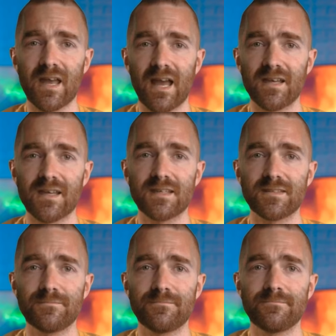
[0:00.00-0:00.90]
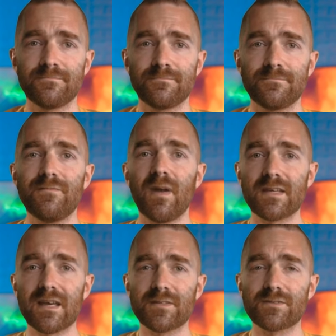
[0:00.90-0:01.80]
Hi. My
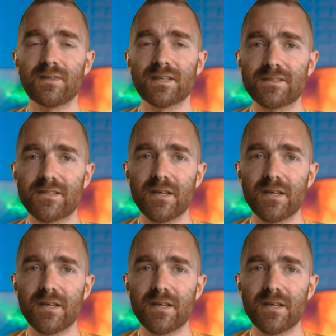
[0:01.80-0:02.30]
name is Pete,